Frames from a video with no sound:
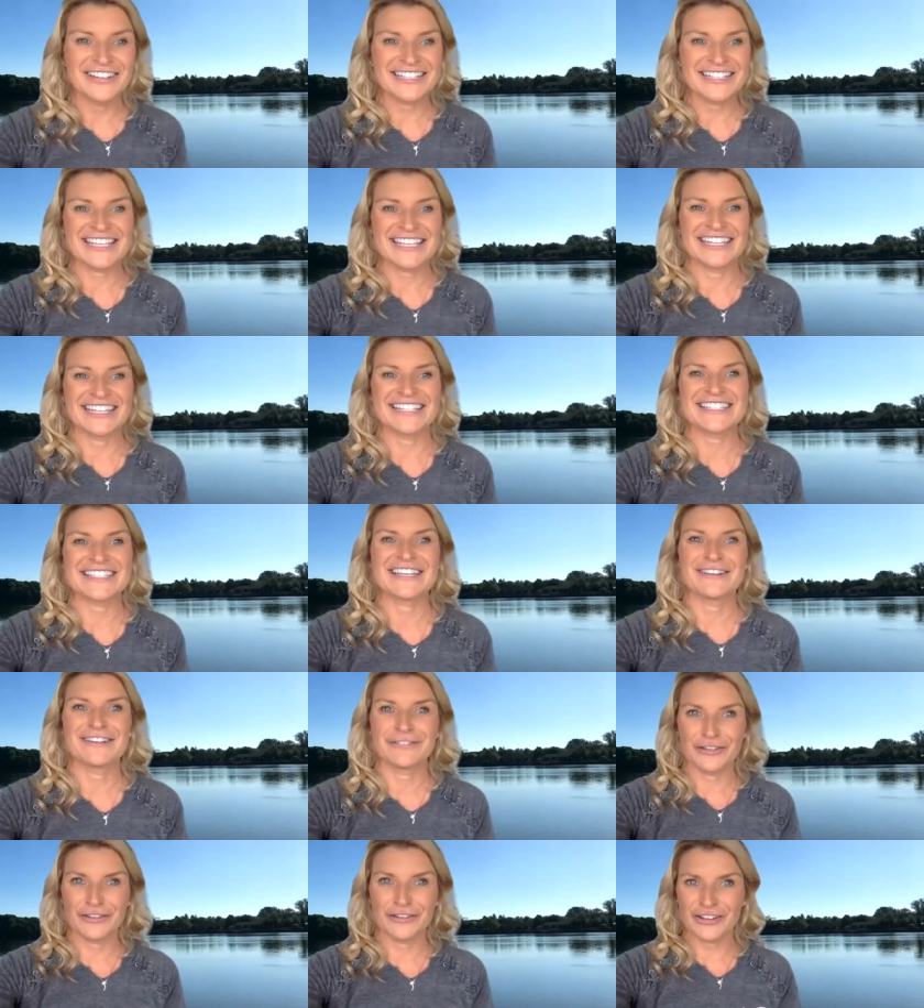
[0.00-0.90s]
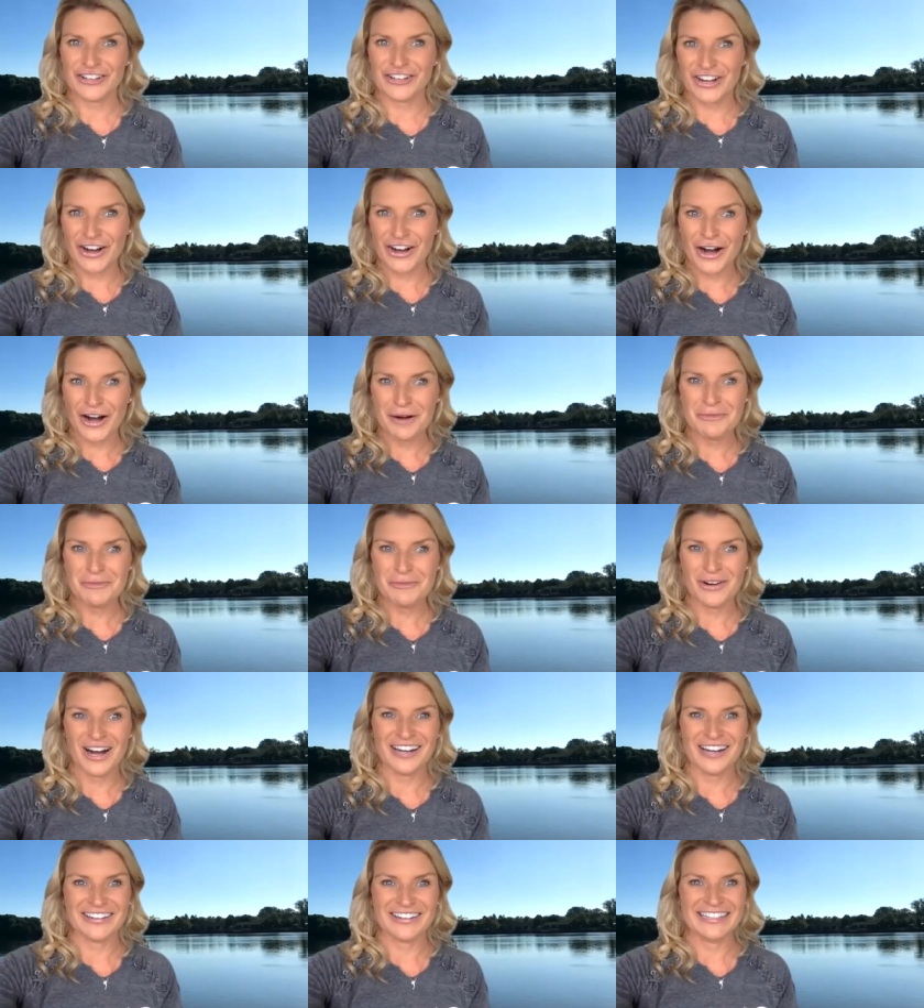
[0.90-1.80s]
to Tennessee for their calm
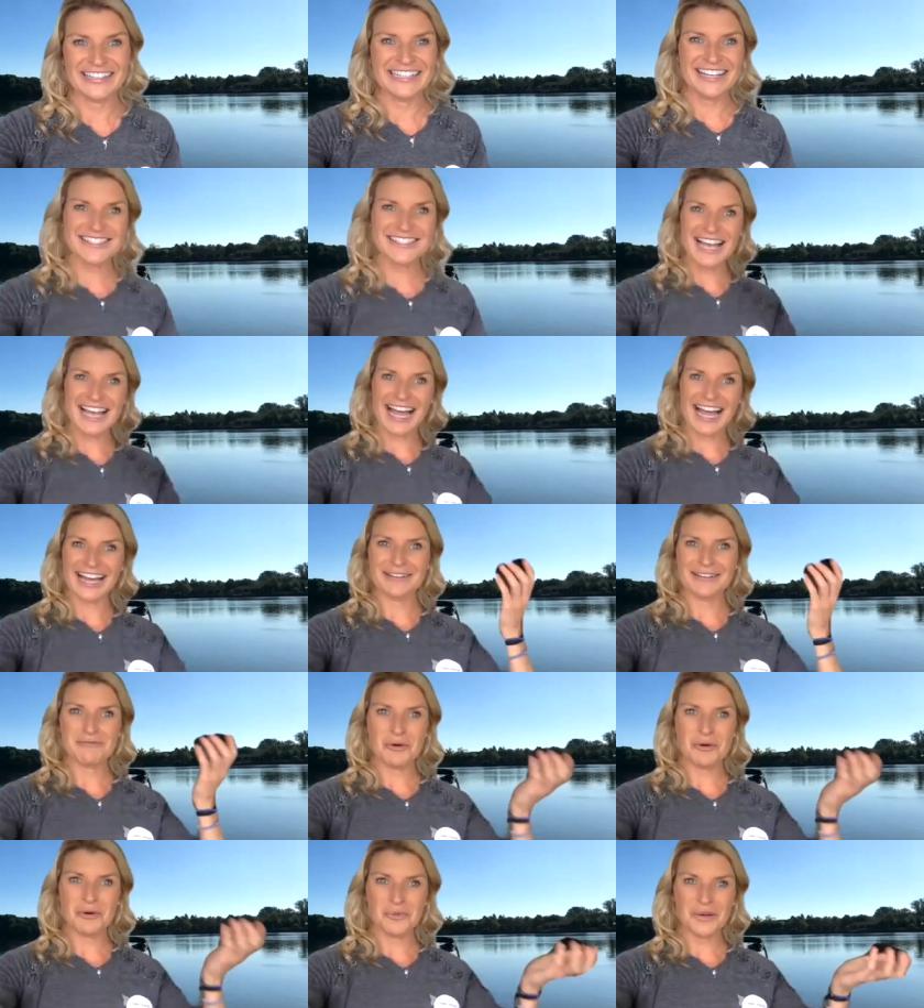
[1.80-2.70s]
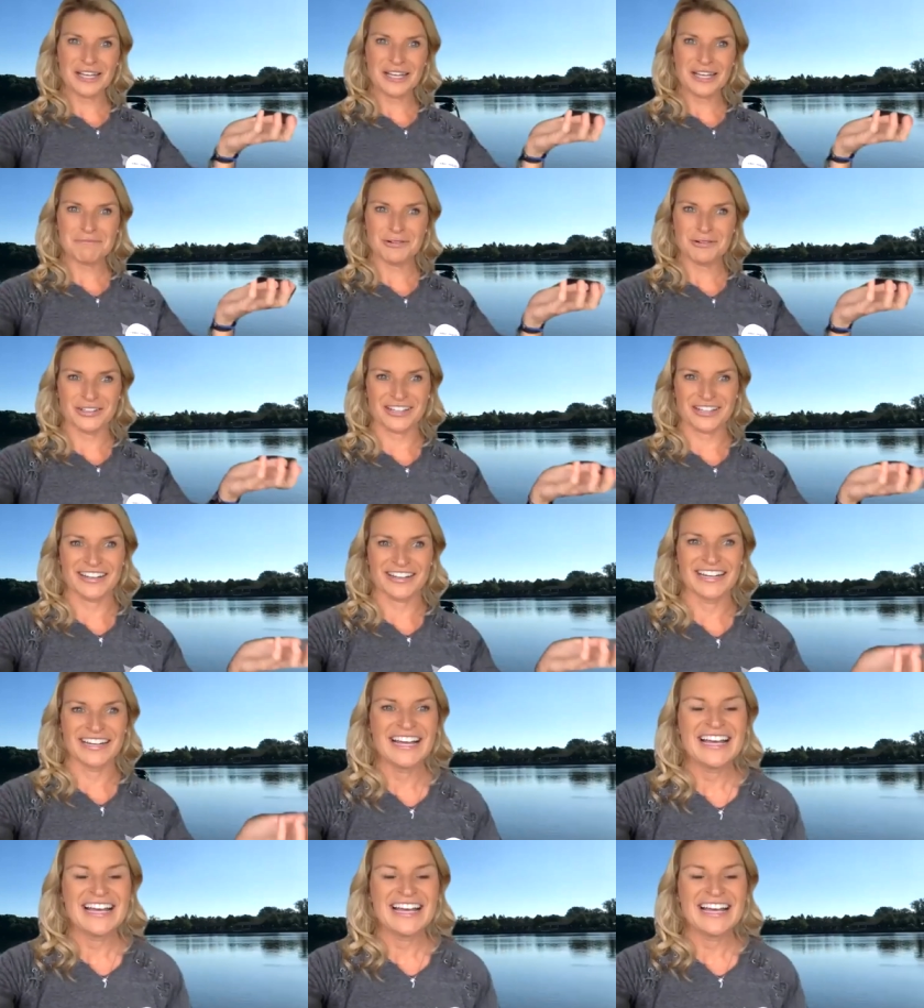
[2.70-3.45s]
water. Yes, I am a wakeboarder.